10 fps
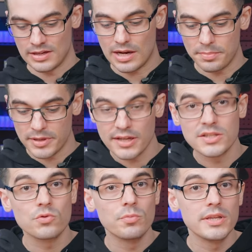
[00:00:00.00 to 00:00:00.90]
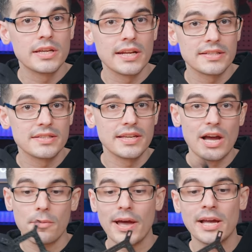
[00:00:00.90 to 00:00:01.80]
Up next, we'll be connecting
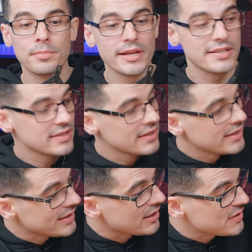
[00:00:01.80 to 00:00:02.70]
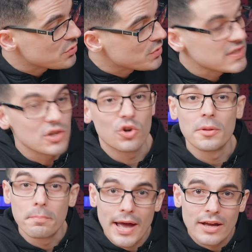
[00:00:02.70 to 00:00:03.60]
our backplate. Now this will sit on the
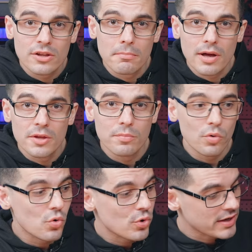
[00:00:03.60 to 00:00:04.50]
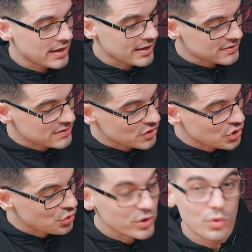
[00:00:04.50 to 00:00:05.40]
back of the motherboard and
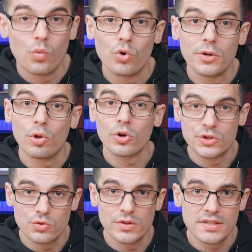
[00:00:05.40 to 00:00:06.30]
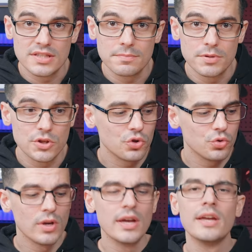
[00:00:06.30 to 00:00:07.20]
secure the water block to the
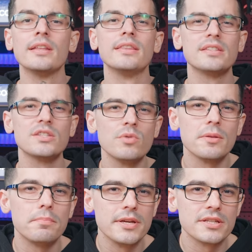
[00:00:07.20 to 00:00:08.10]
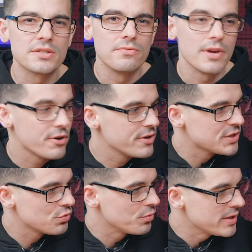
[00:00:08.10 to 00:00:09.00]
CPU. This is where the biggest
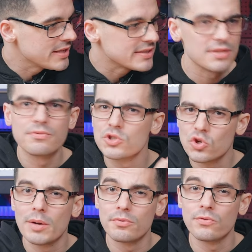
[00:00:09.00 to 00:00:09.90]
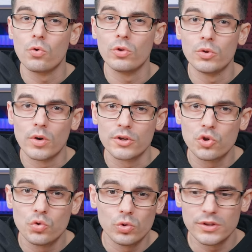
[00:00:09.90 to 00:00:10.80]
variance will be in different type of all-in-one
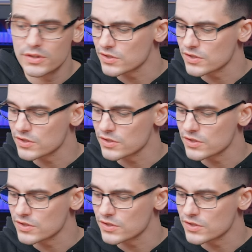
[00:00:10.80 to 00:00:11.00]
coolers.